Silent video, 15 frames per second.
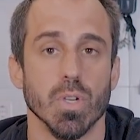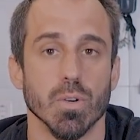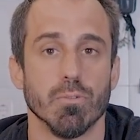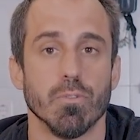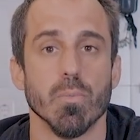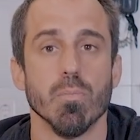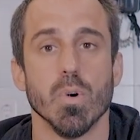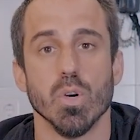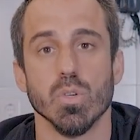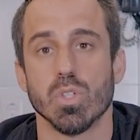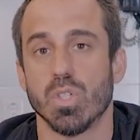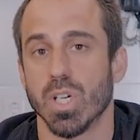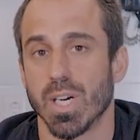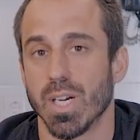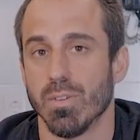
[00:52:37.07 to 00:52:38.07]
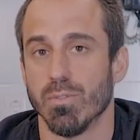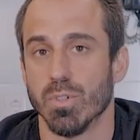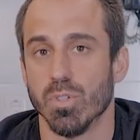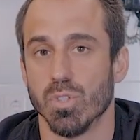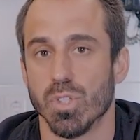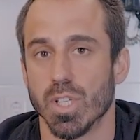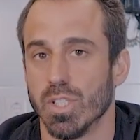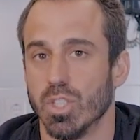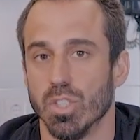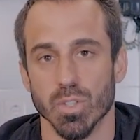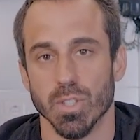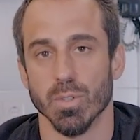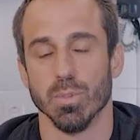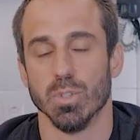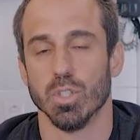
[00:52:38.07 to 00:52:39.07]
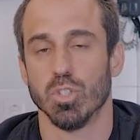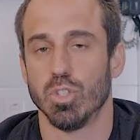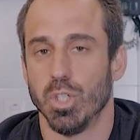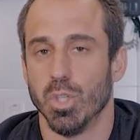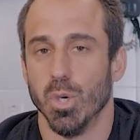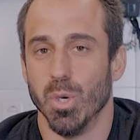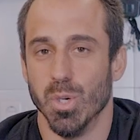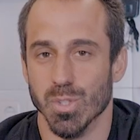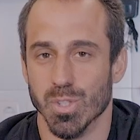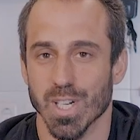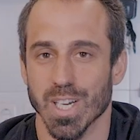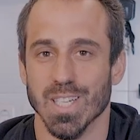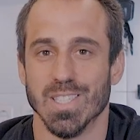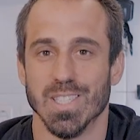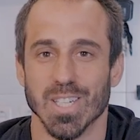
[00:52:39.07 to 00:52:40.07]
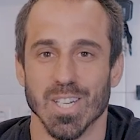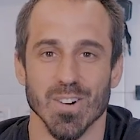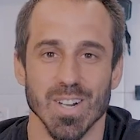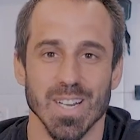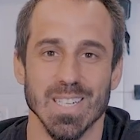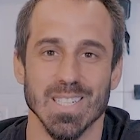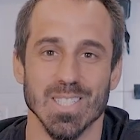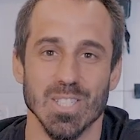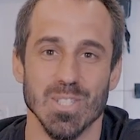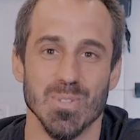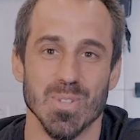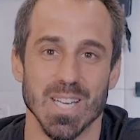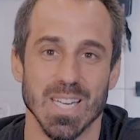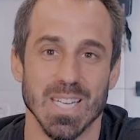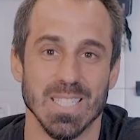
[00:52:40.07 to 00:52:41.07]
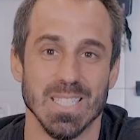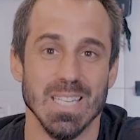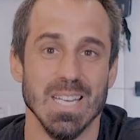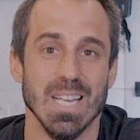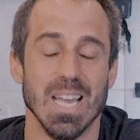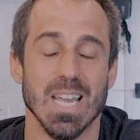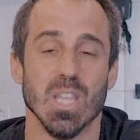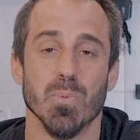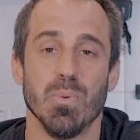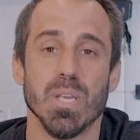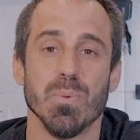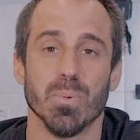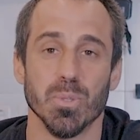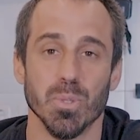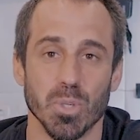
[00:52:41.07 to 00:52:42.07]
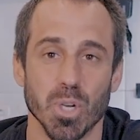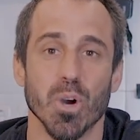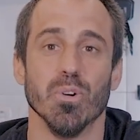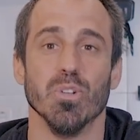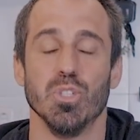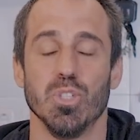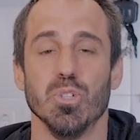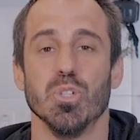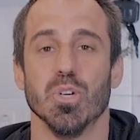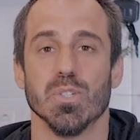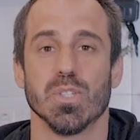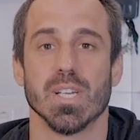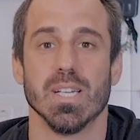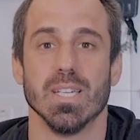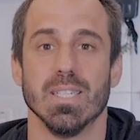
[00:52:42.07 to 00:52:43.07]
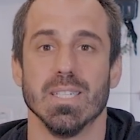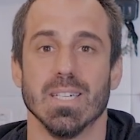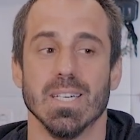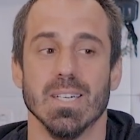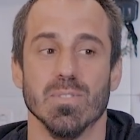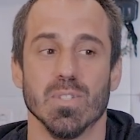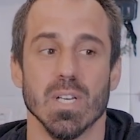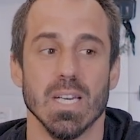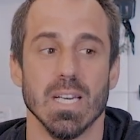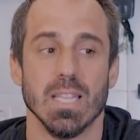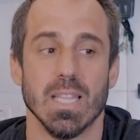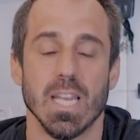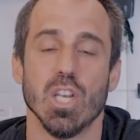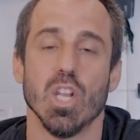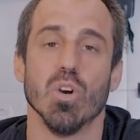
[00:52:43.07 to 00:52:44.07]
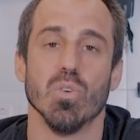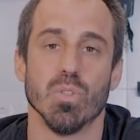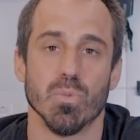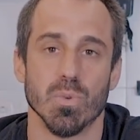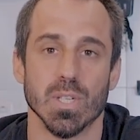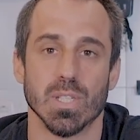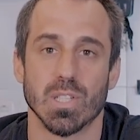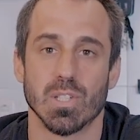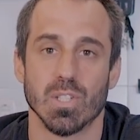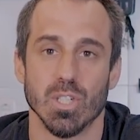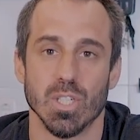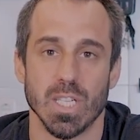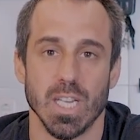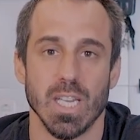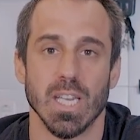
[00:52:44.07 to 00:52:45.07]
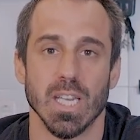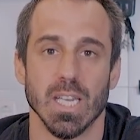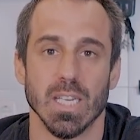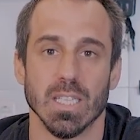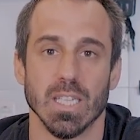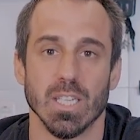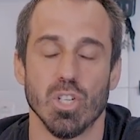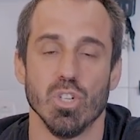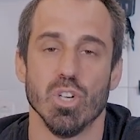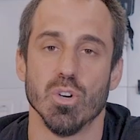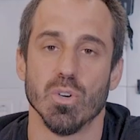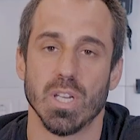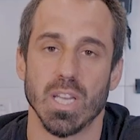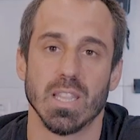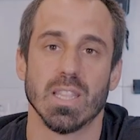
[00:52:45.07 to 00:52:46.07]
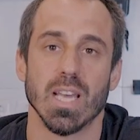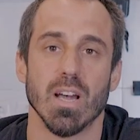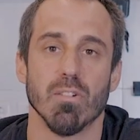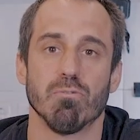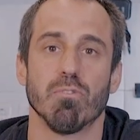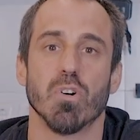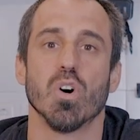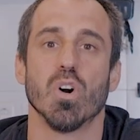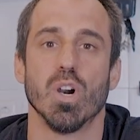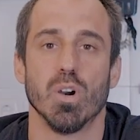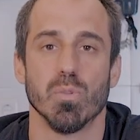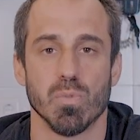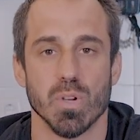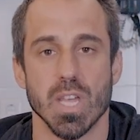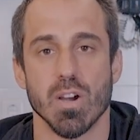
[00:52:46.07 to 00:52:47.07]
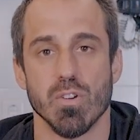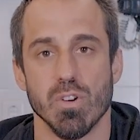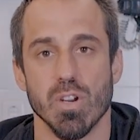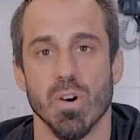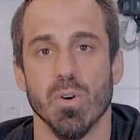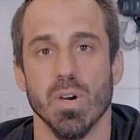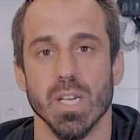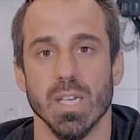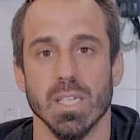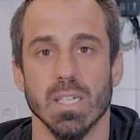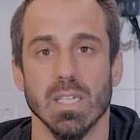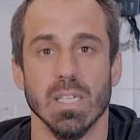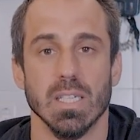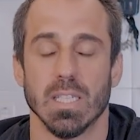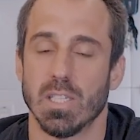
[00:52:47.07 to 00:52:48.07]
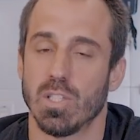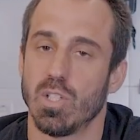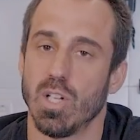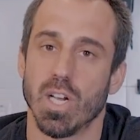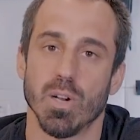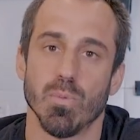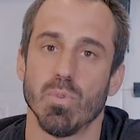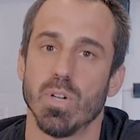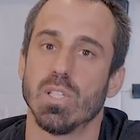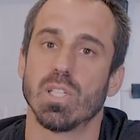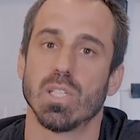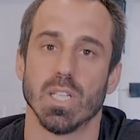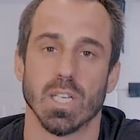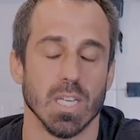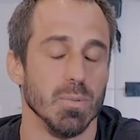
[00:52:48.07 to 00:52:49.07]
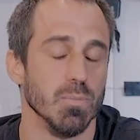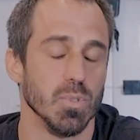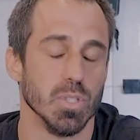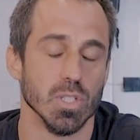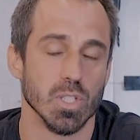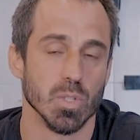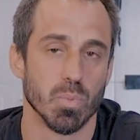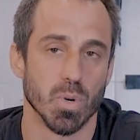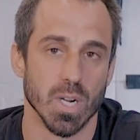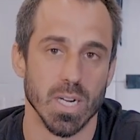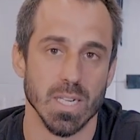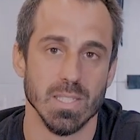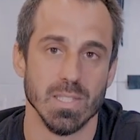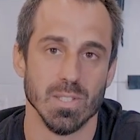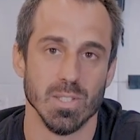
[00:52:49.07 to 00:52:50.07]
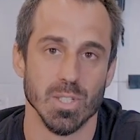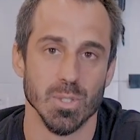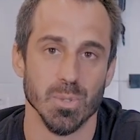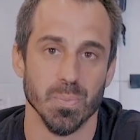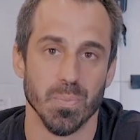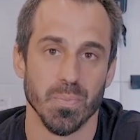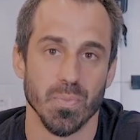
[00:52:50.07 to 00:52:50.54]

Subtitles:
for most divers they would just choose not to go ahead and do that. And the people who go and do those kind of dives, they know the risks they're taking. You don't get that far without knowing. That's not a risk that comes and surprises you.